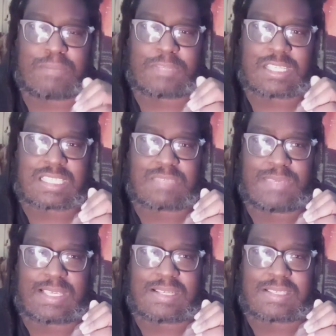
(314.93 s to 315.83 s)
companies
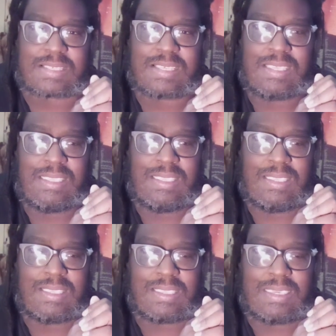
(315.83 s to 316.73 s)
because
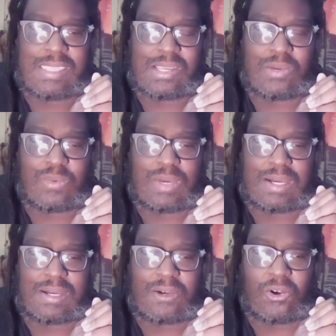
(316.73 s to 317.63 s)
you know
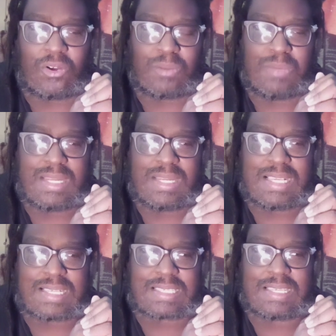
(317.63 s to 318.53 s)
uh, all the money
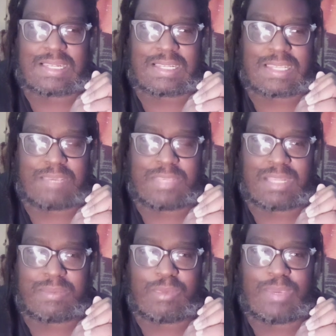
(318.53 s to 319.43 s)
is in
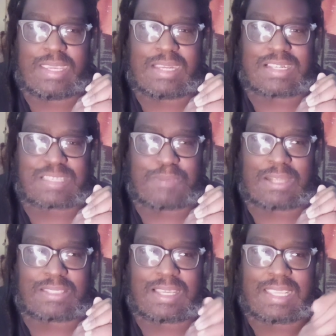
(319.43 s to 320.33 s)
WWE and the
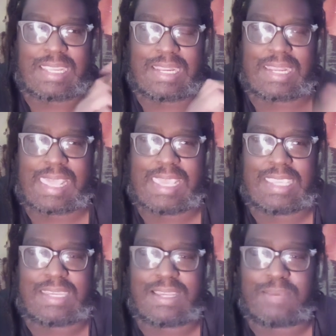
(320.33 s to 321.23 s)
spotlight and in
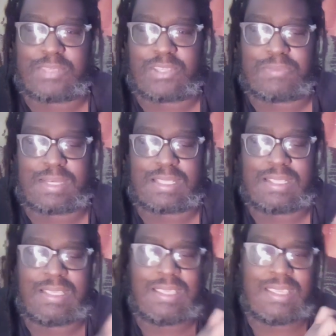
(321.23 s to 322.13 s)
AEW, but
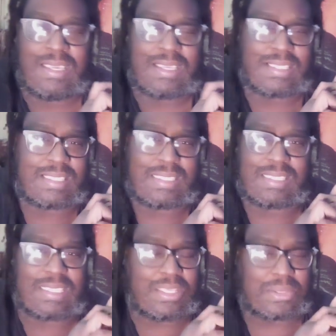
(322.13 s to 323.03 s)

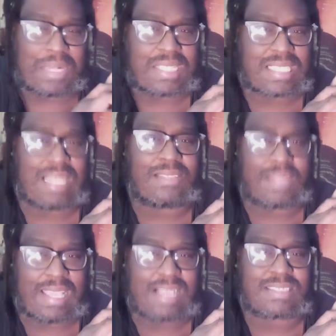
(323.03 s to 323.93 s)
you know, that
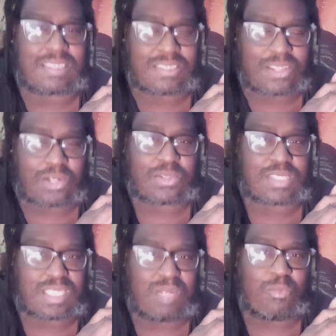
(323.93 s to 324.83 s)
talent has to start
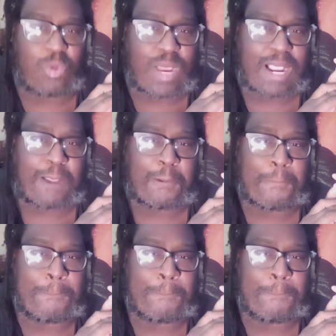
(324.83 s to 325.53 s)
somewhere.